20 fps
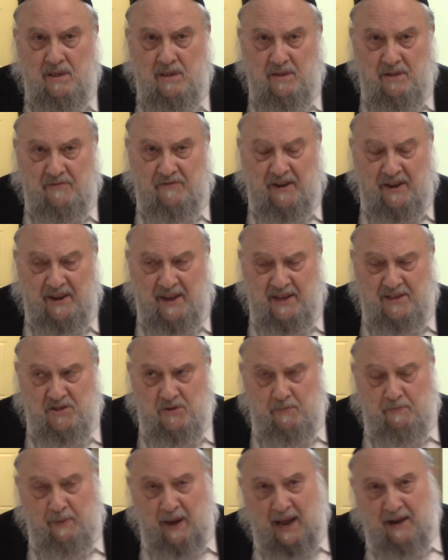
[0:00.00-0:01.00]
the financial
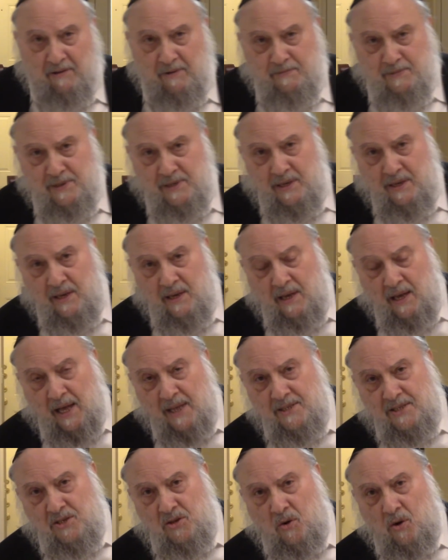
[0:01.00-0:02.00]
bankruptcy,
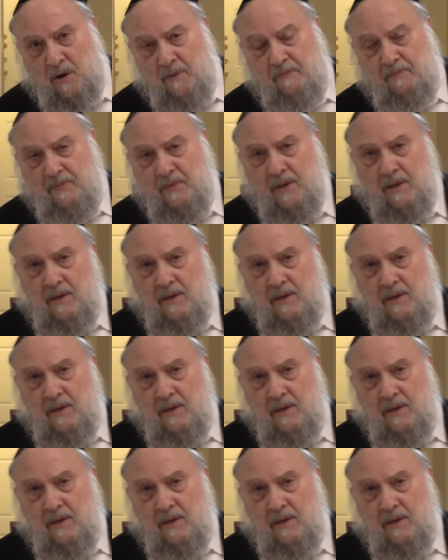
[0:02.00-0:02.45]
and so on?